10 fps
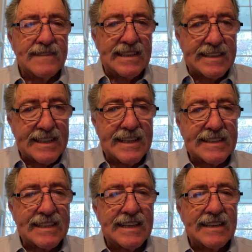and
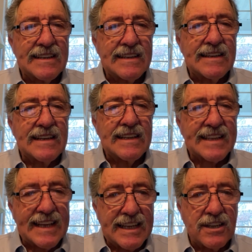says,
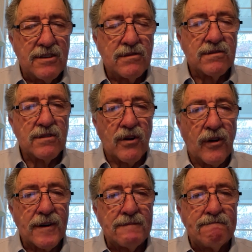thank you,
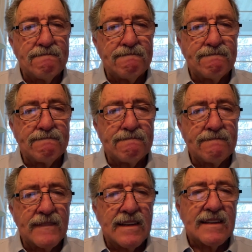Lord.
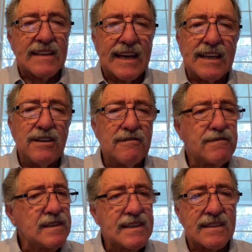Thank you
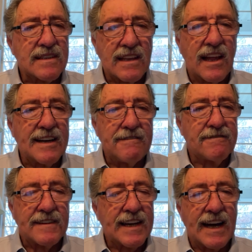for this
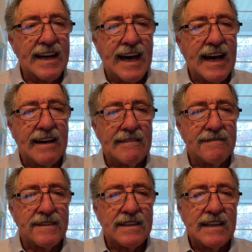life that I have,
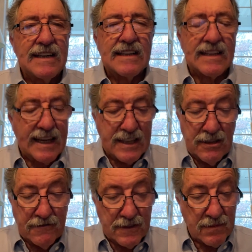and thank you
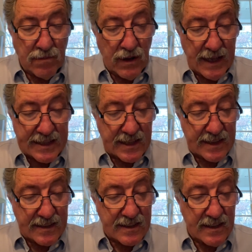for the
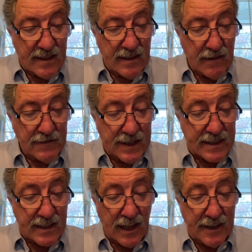blessings of
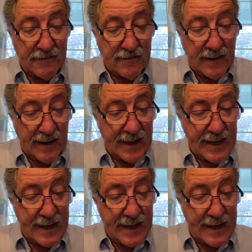this life I